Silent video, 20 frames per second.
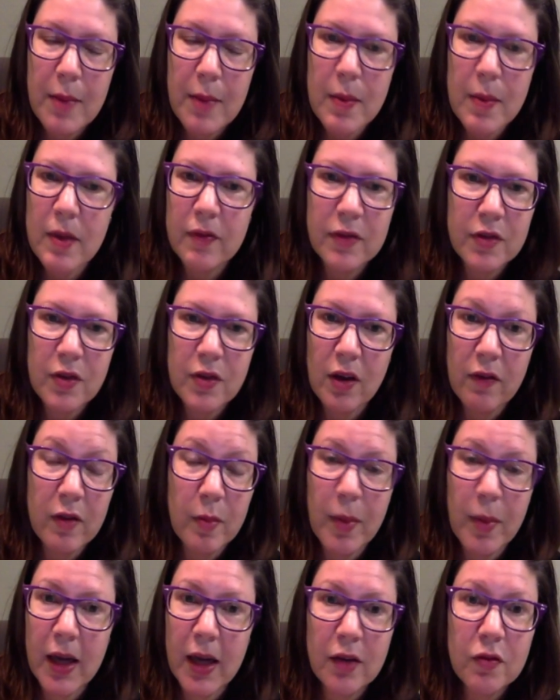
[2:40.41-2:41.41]
Maybe if you have the
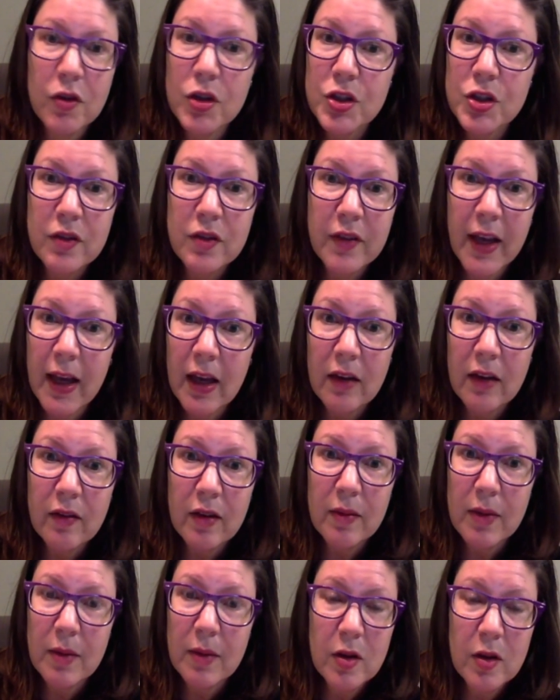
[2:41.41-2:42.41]
paid version of
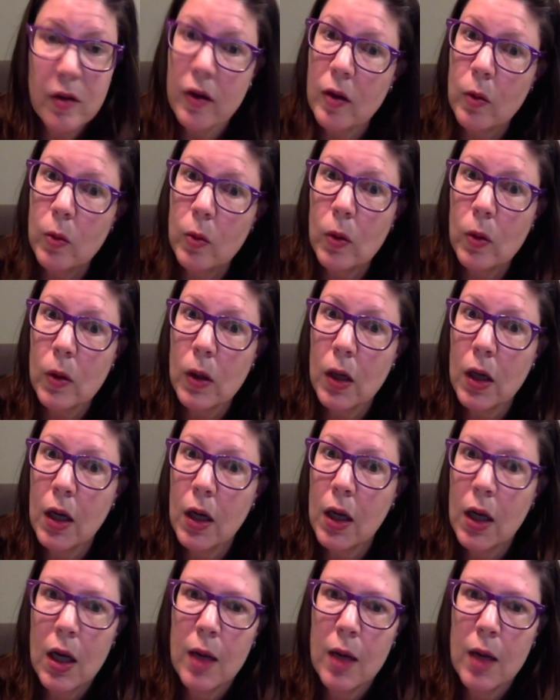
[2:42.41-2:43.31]
Canva, maybe you get a ruler.